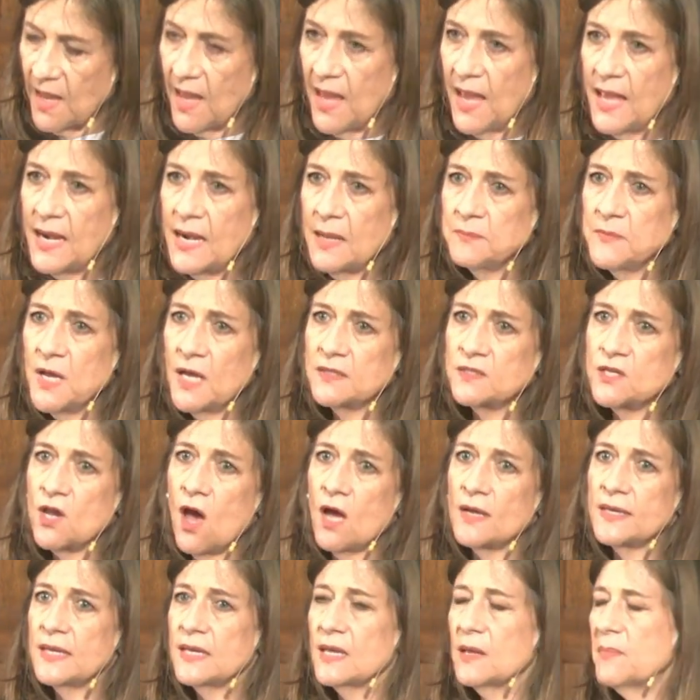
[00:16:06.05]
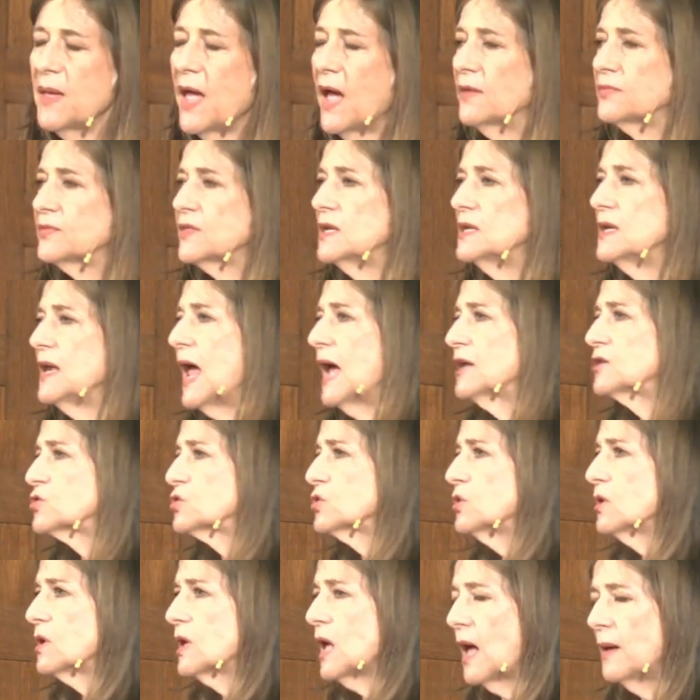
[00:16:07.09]
And I'm not talking about the
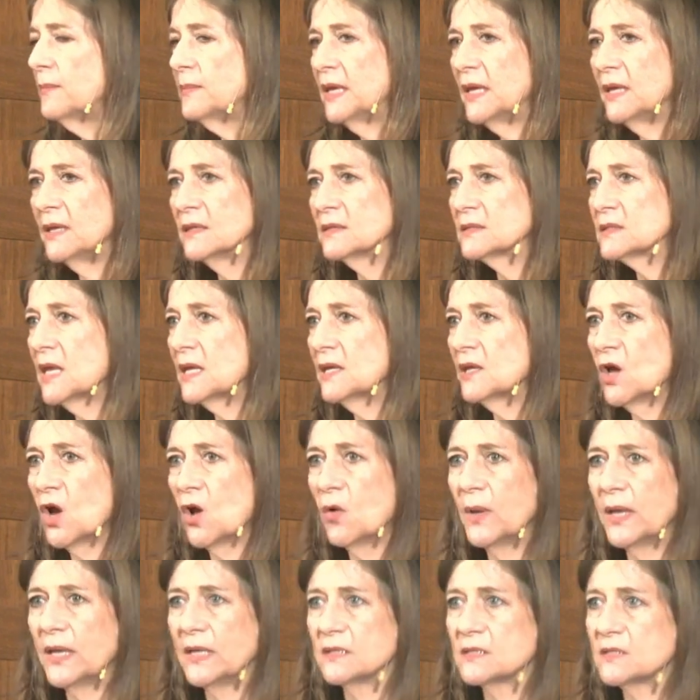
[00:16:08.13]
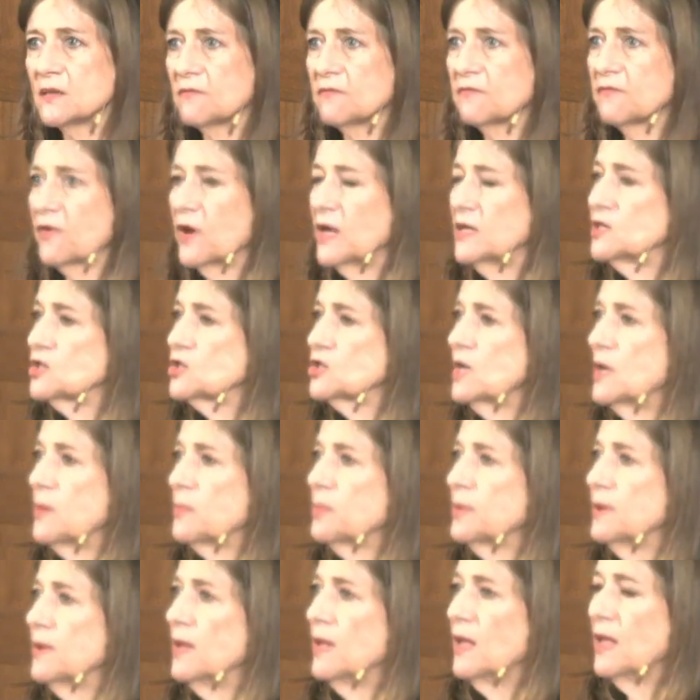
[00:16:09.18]
natural comings and goings of friendship
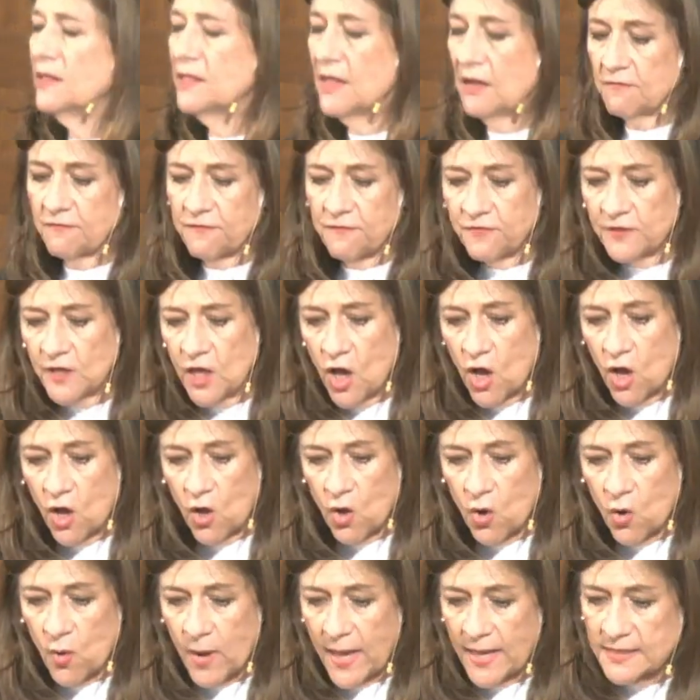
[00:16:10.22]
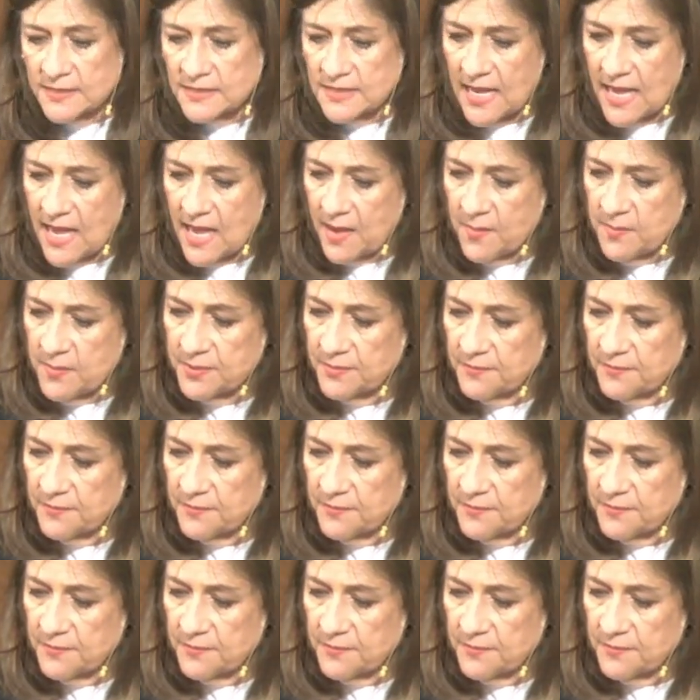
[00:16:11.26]
that flow and ebb.